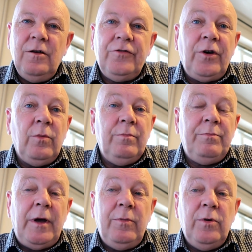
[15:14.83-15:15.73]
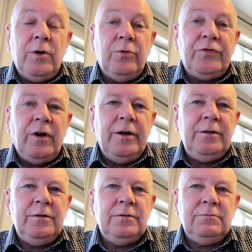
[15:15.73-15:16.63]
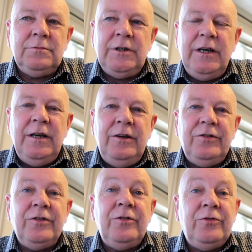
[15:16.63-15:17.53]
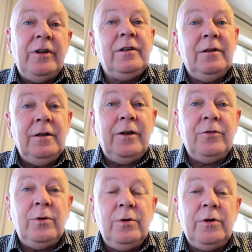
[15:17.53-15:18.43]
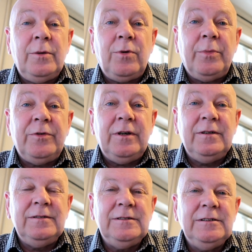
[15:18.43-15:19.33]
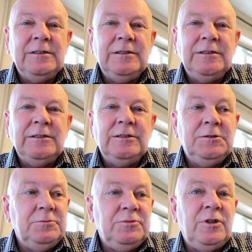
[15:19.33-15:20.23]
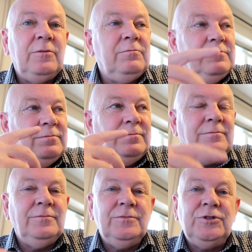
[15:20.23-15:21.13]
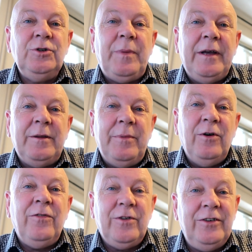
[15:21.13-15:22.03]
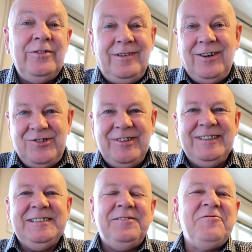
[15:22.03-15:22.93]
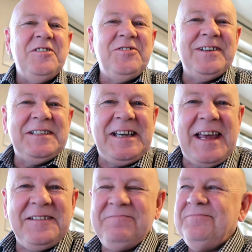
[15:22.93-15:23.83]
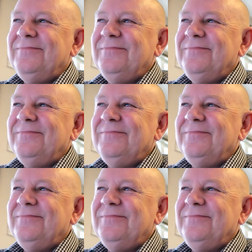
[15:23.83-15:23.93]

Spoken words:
So, paperwork all signed, keys. Sue said, let's go and look at the property. So, Sue paid the bill for us, our drinks, free drinks again.